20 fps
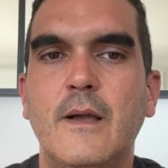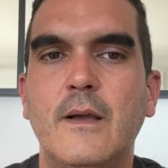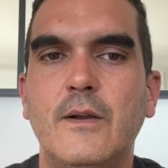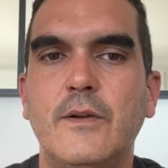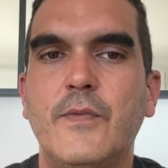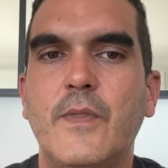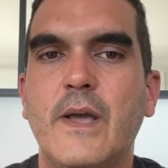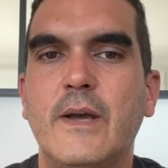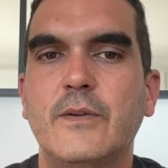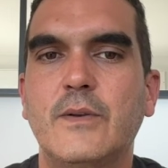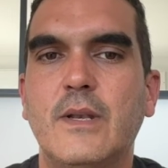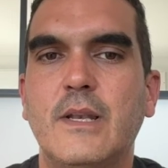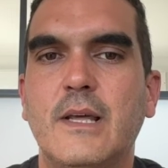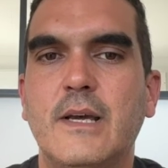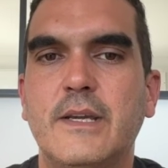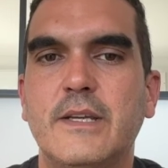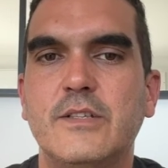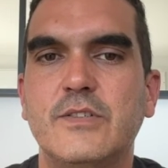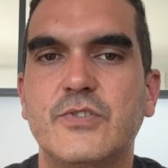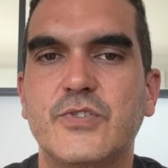an
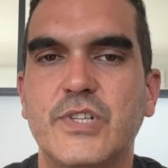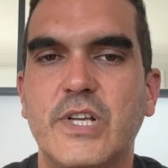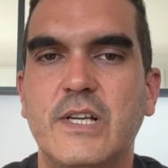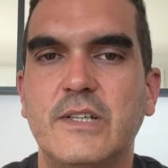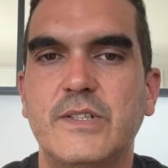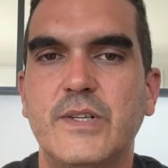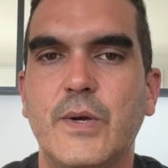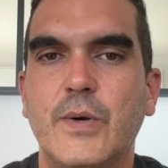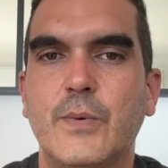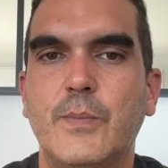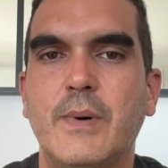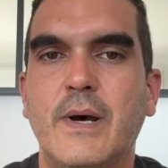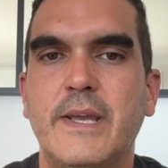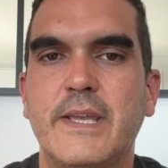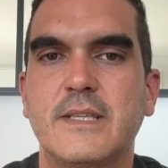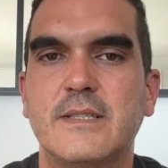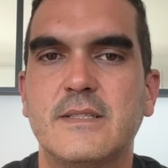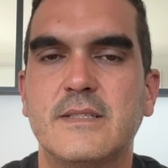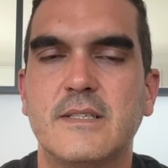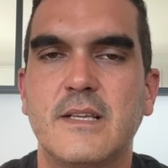outlined shadow by
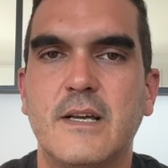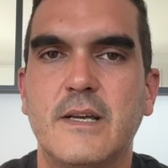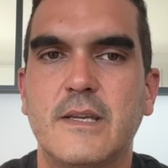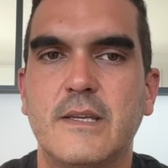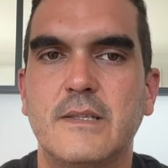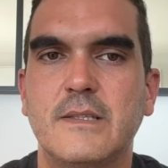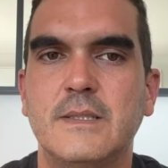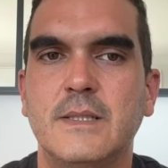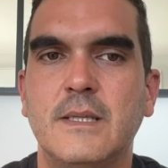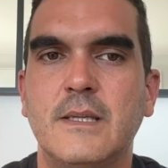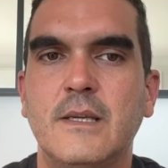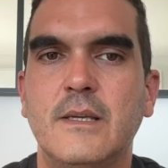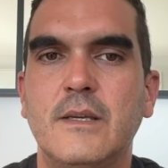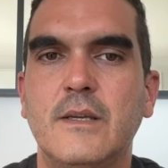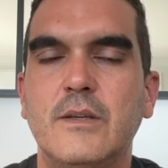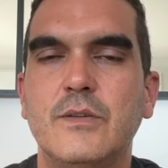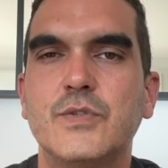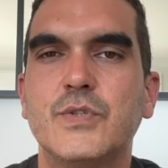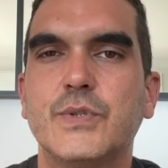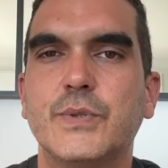its side,
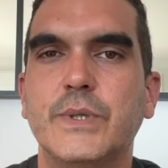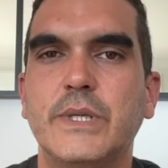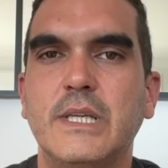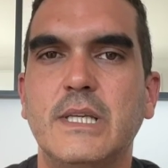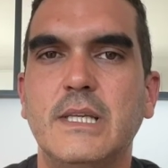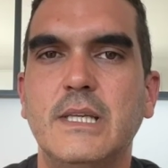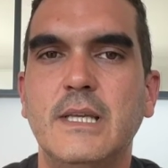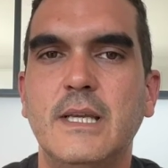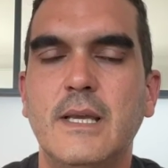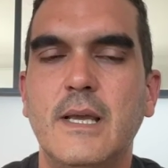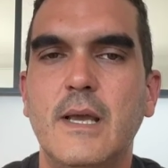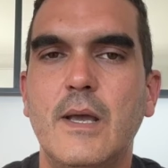tree,